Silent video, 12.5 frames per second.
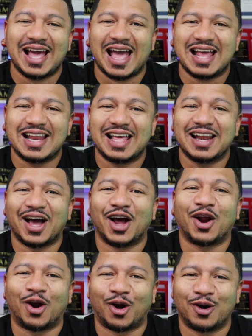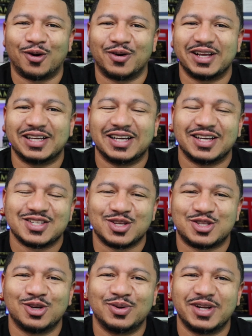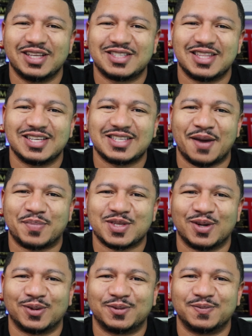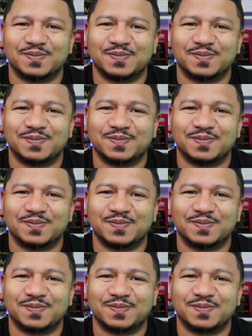and in a hurry. So tune in to this episode.